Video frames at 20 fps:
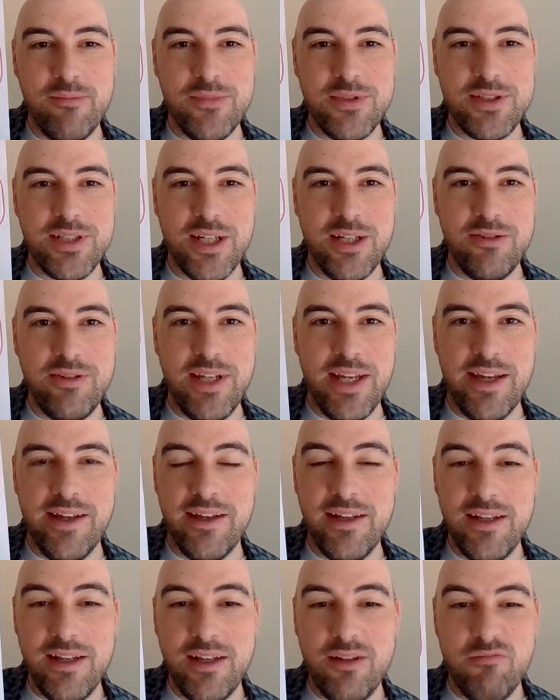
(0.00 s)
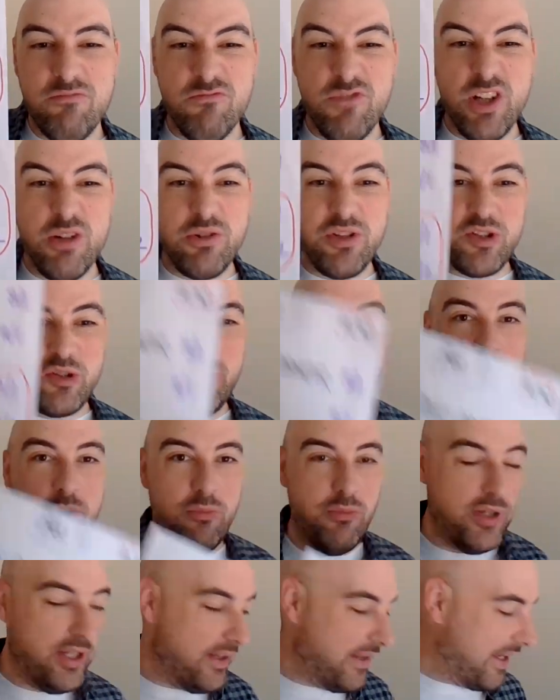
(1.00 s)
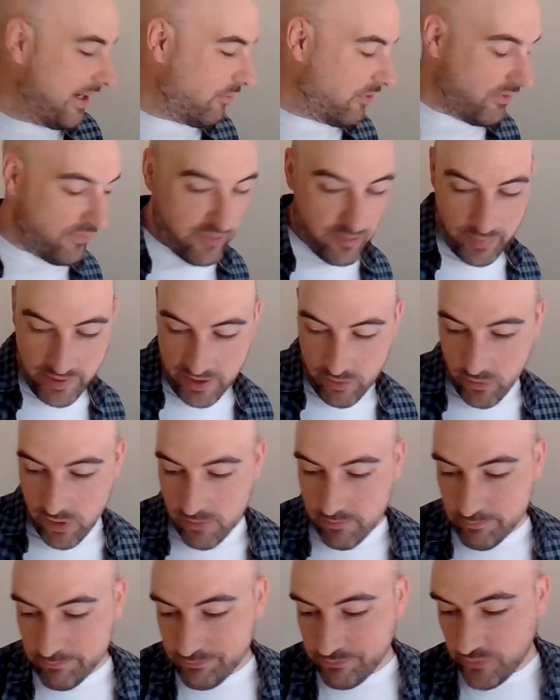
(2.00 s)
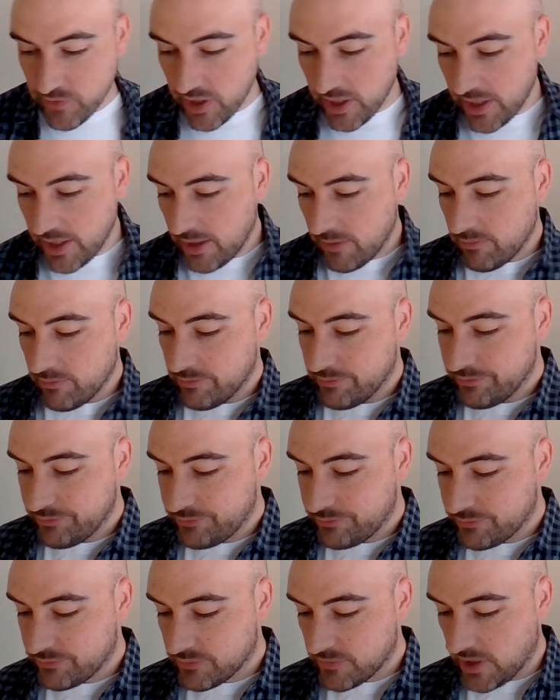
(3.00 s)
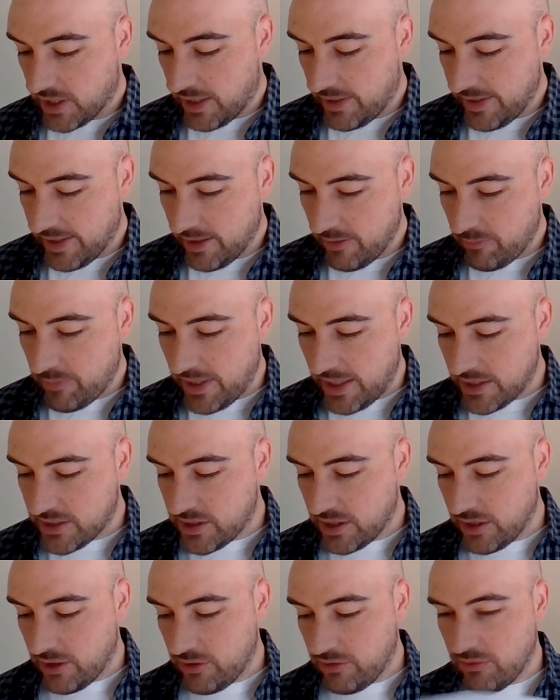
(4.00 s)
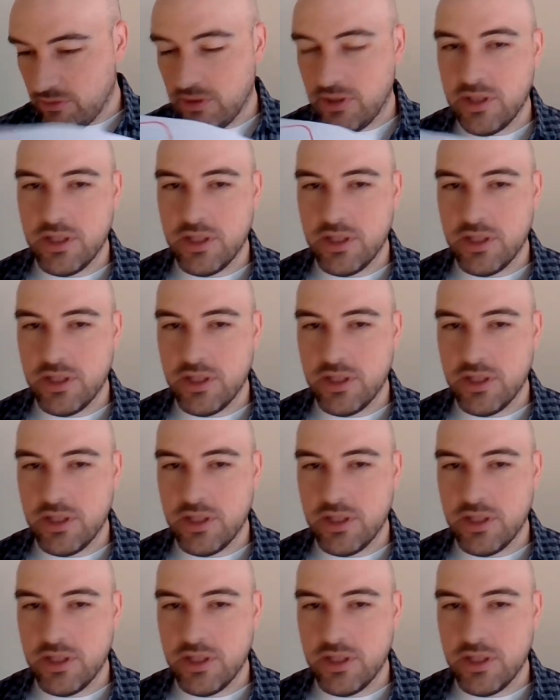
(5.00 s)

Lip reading: So yeah, real disappointment in that one for bet one. And then bet two,